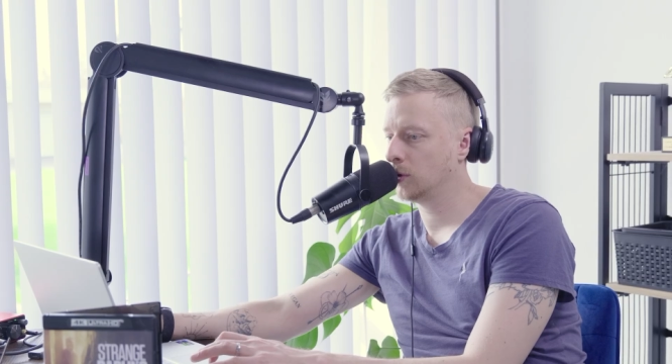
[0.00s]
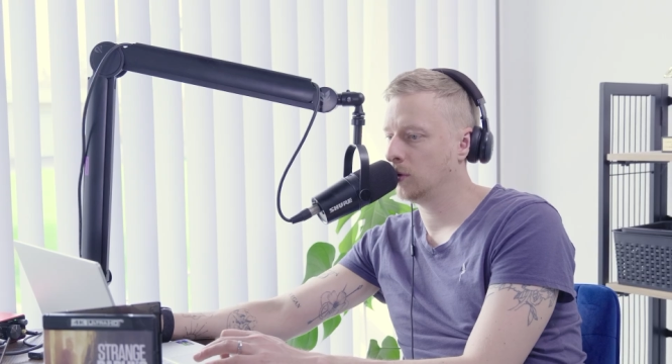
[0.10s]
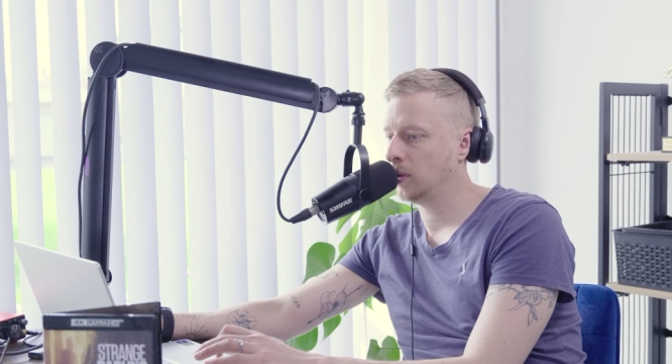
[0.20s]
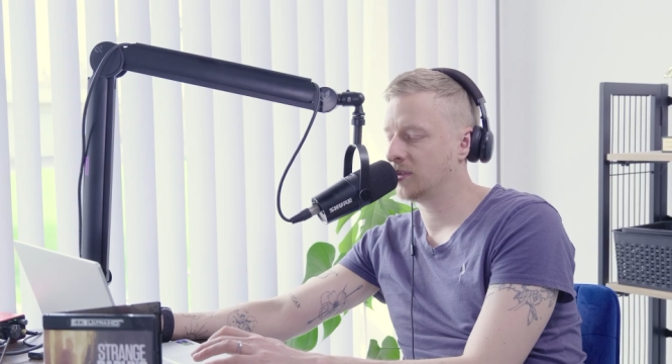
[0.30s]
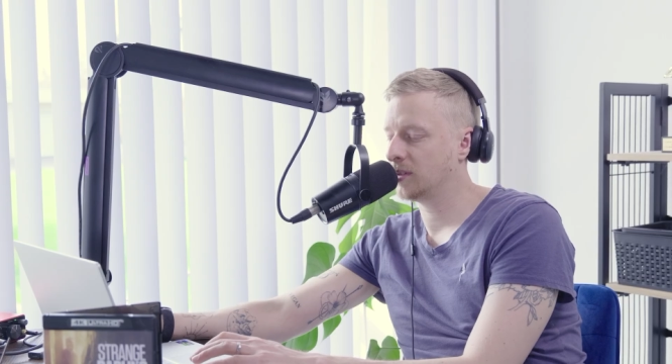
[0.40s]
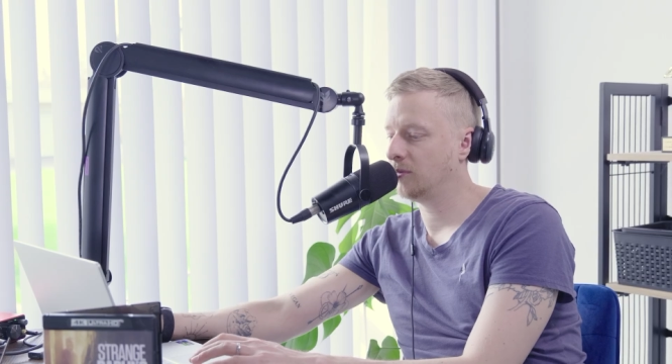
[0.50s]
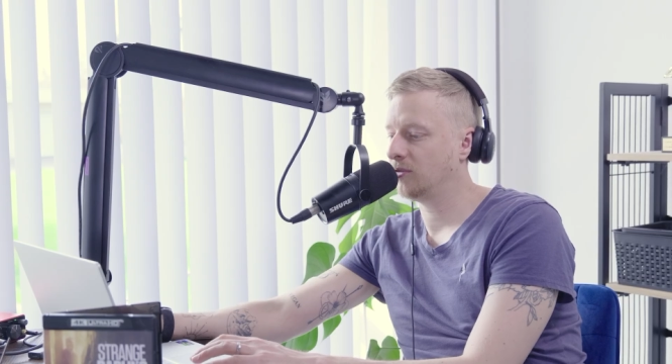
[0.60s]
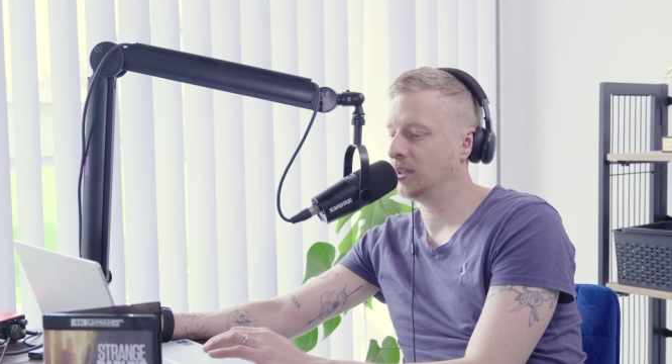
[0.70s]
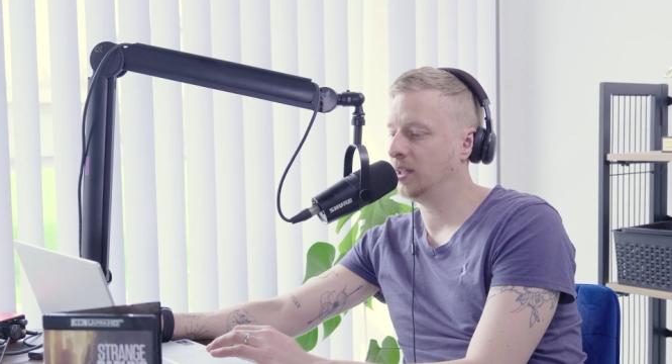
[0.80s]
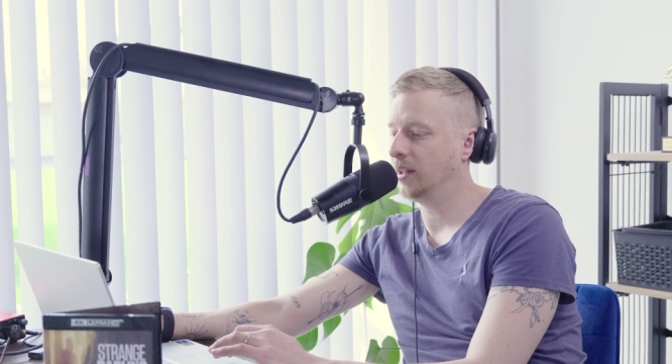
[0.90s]
Do you have some
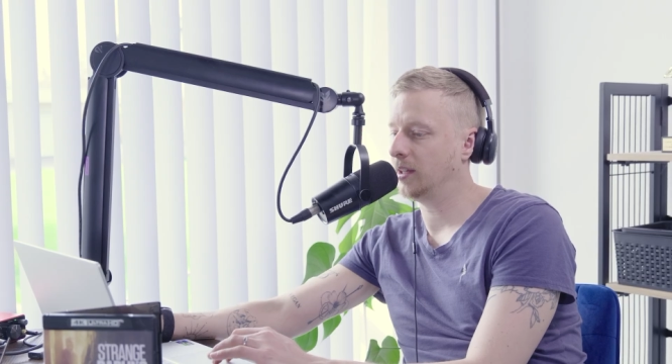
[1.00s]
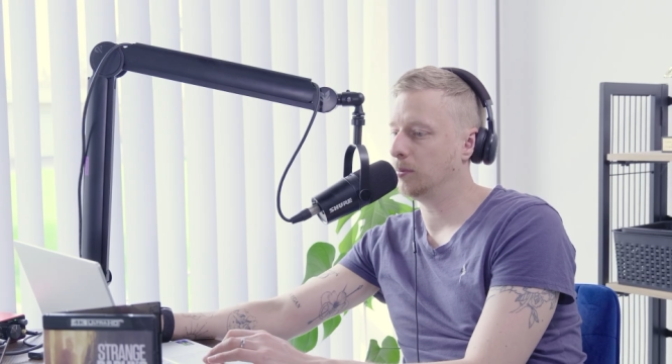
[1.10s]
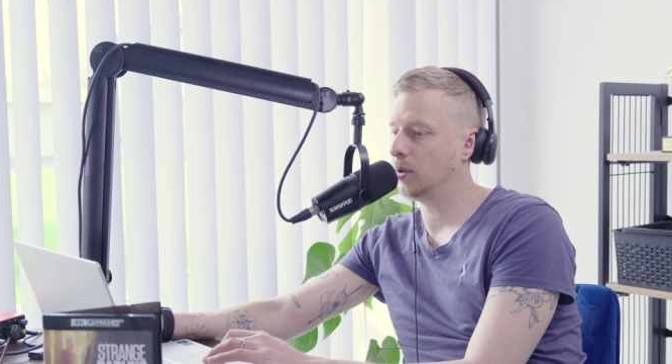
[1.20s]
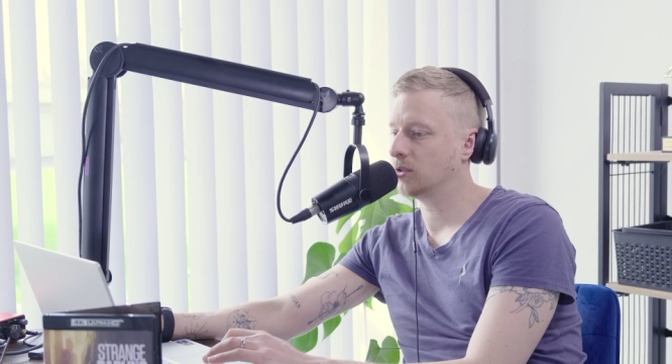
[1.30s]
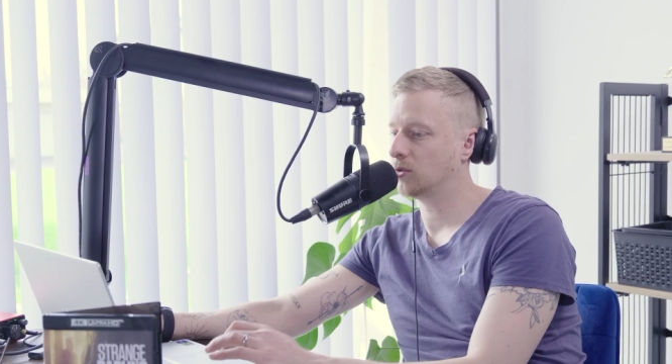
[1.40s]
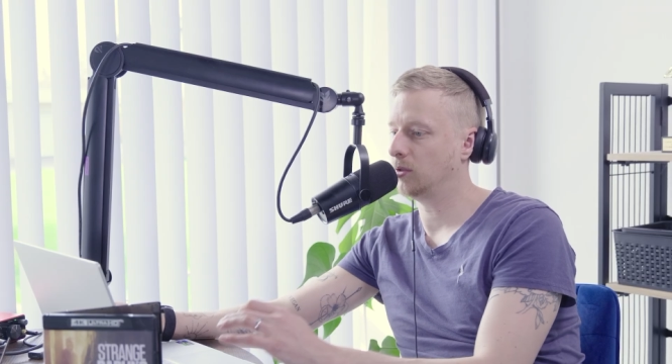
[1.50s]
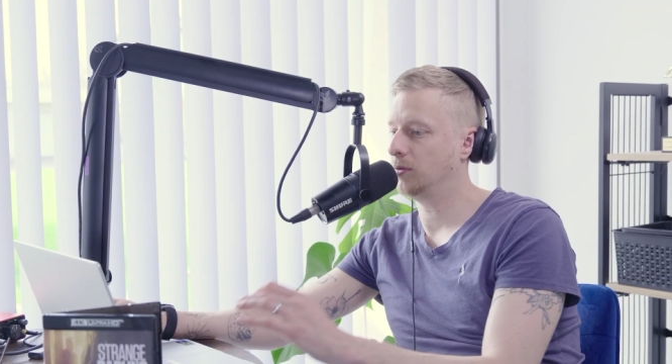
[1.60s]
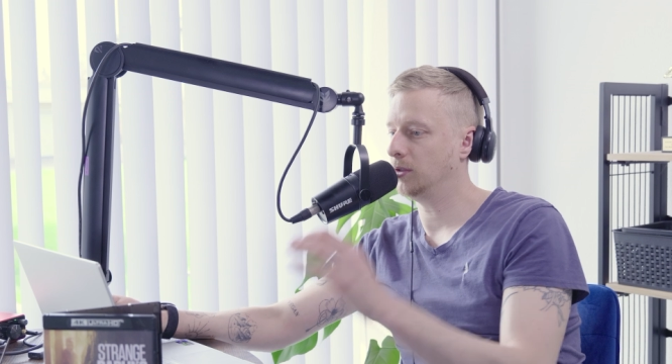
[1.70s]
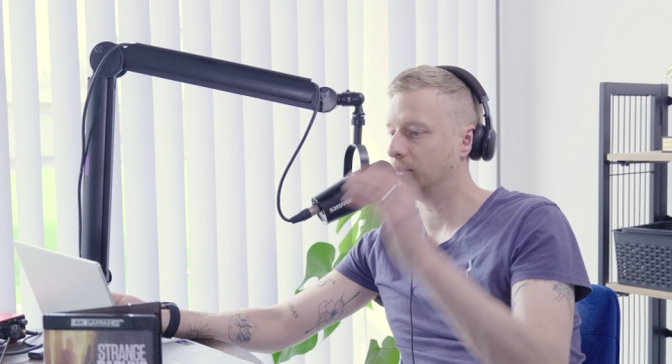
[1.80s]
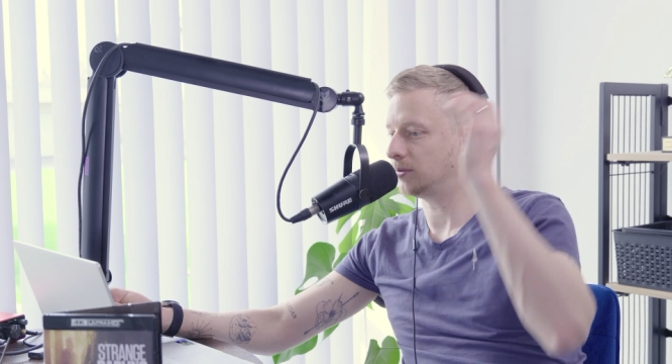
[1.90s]
funny Letterboxd
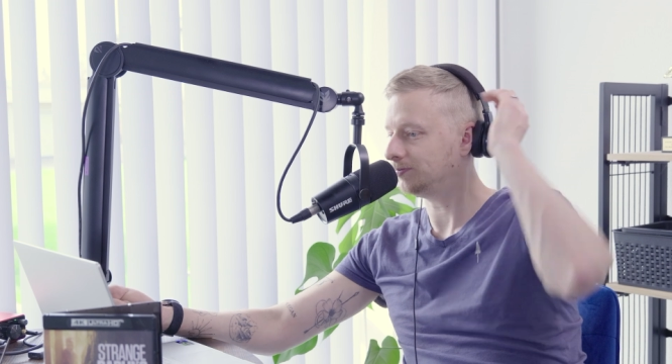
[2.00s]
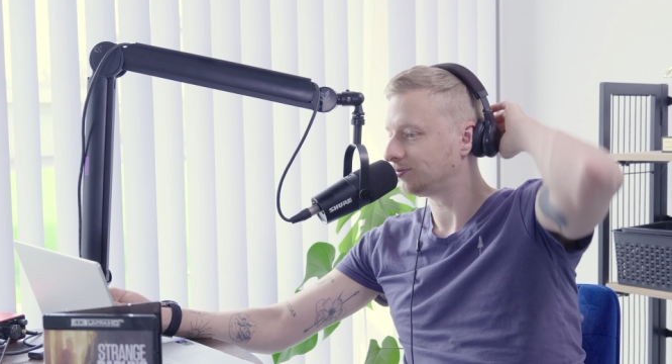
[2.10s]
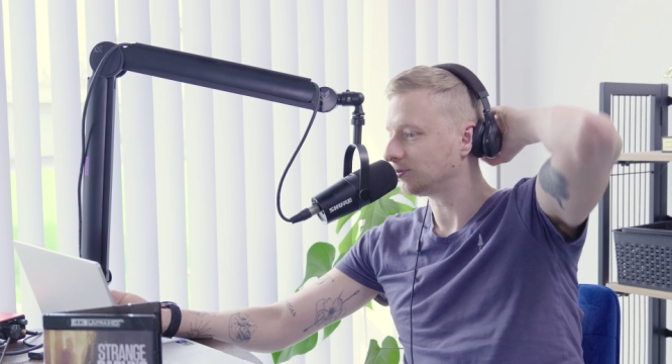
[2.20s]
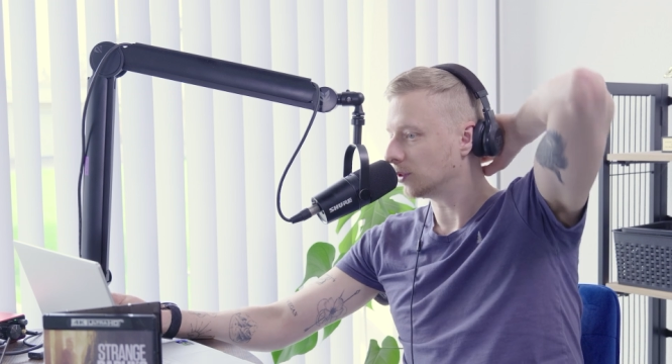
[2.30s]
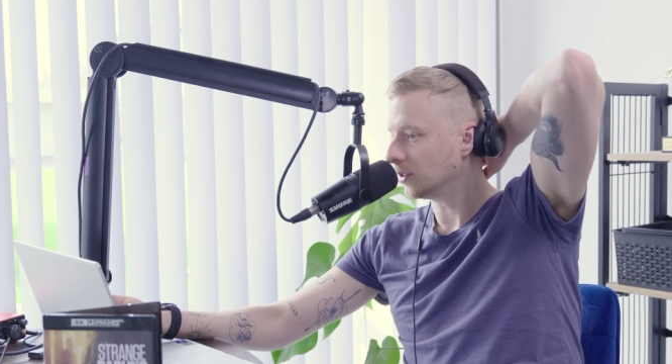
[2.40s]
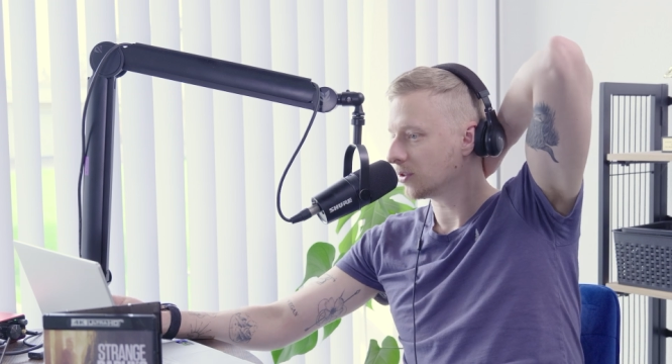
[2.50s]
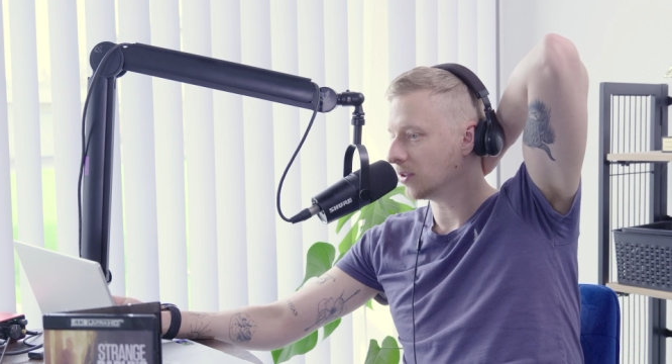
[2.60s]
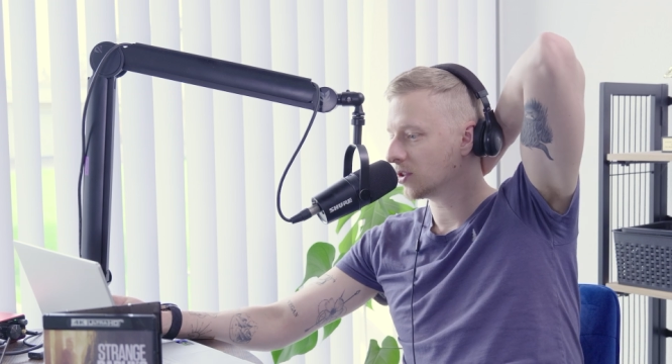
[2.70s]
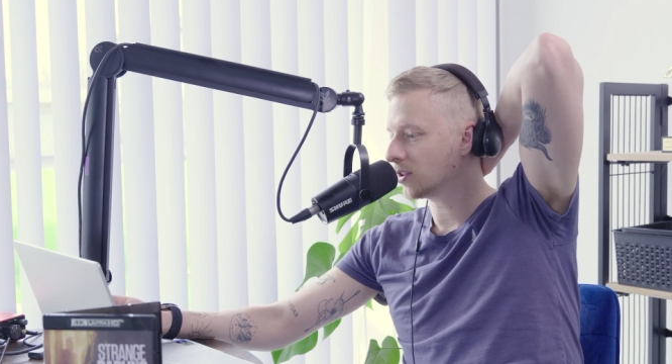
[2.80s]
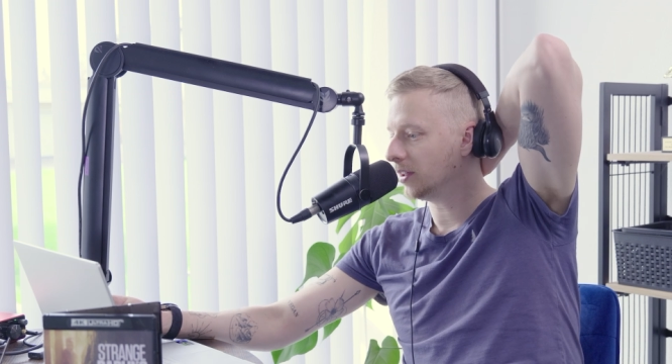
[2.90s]
reviews for
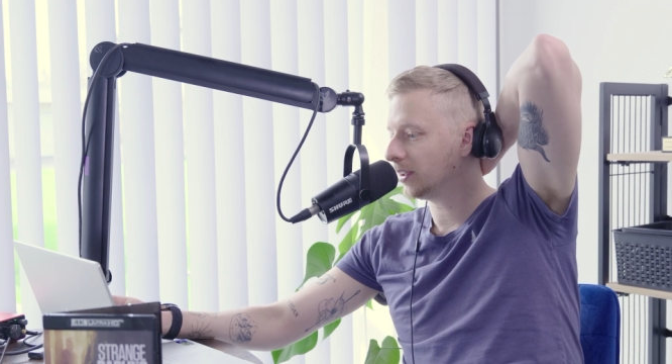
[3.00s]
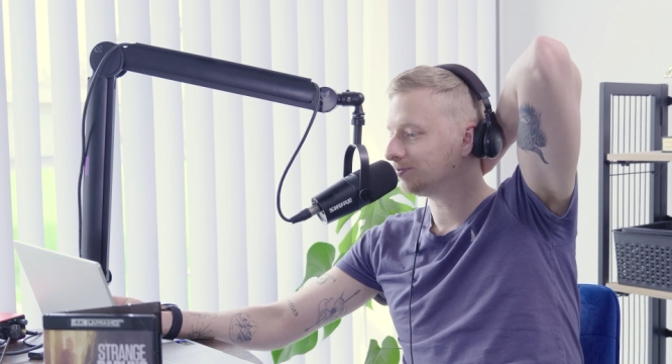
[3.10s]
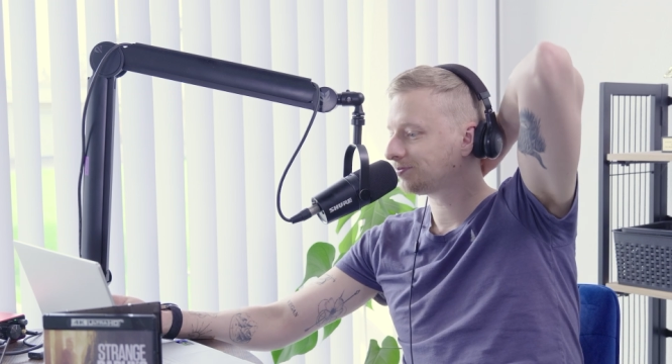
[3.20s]
Strange Story?